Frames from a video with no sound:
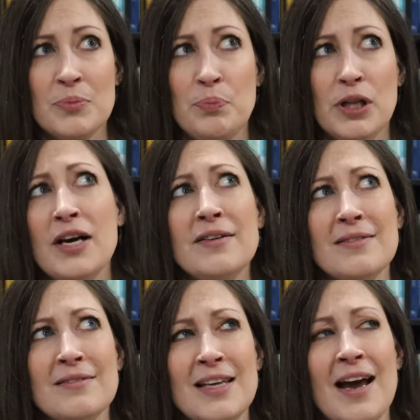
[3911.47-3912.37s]
blood,
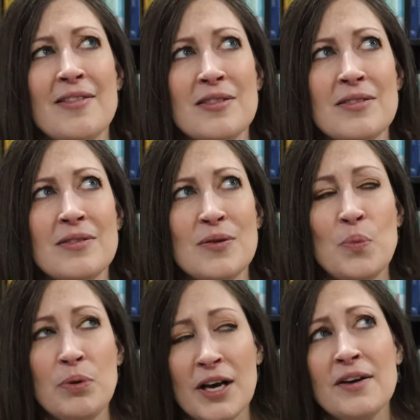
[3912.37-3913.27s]
yeah, the
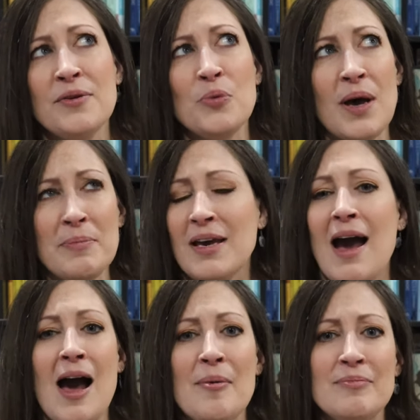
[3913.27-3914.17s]
blood web
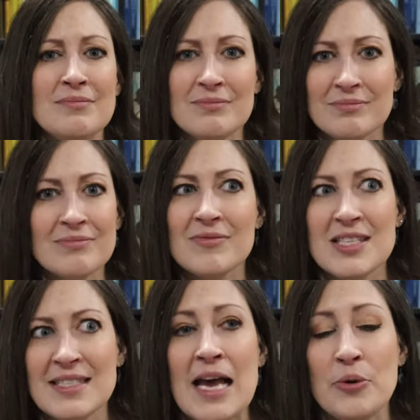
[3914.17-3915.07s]
cap, the
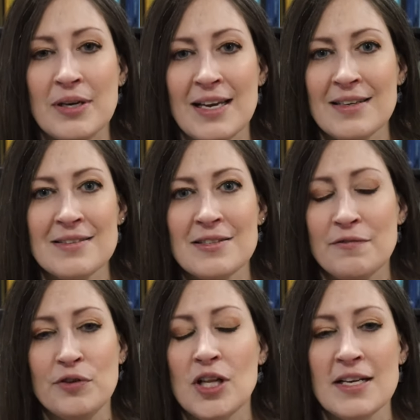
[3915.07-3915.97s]
sanguinitis, the
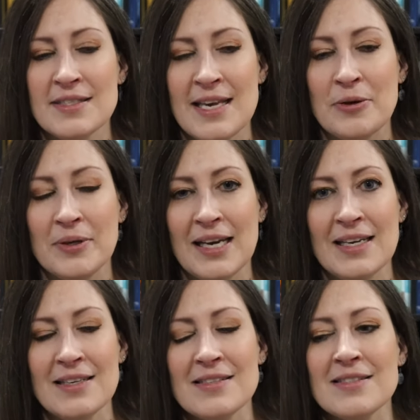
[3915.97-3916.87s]
full on
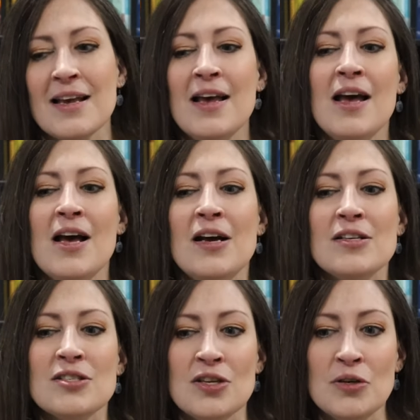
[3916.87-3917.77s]
sanguinitis.
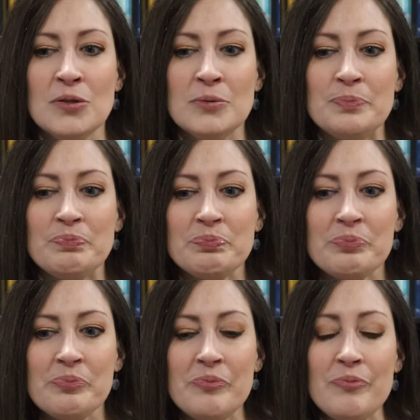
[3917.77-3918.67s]
So
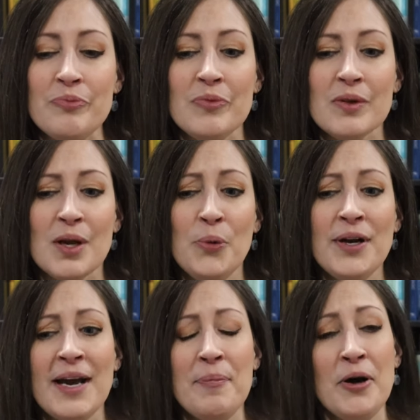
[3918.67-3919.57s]

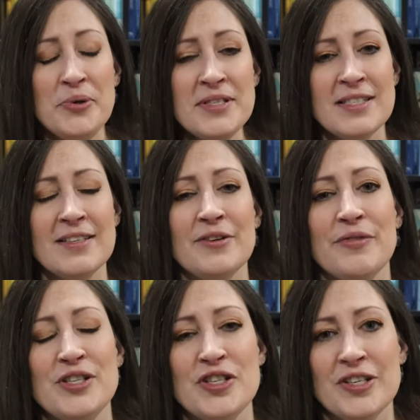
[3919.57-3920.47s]
when I posted
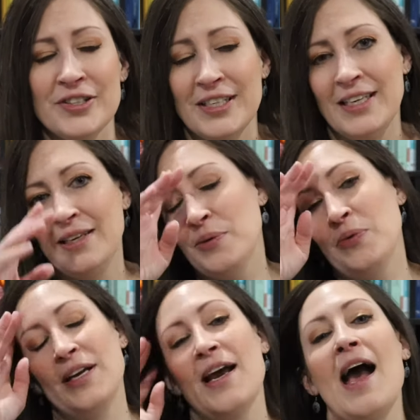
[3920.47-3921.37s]
originally
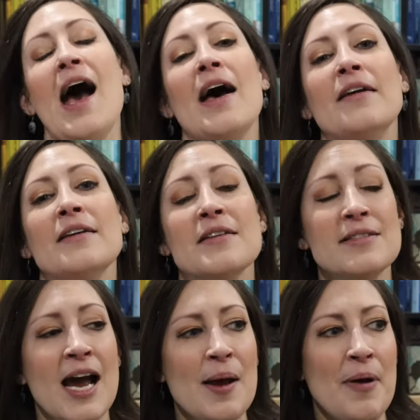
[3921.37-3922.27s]
what I had in the
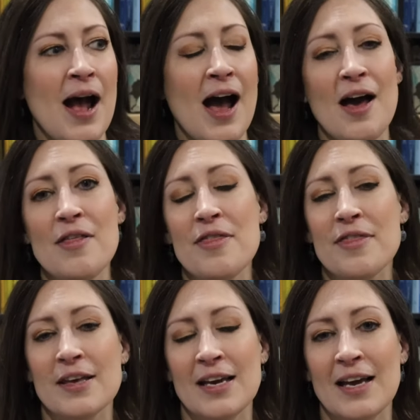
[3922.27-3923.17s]
dye bath
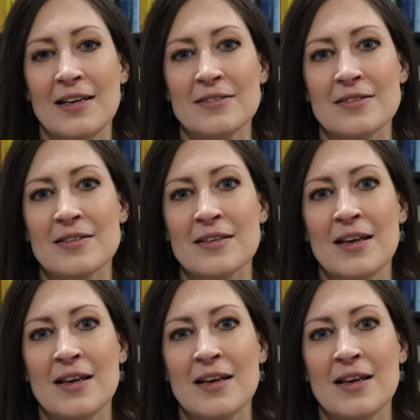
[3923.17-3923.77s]
and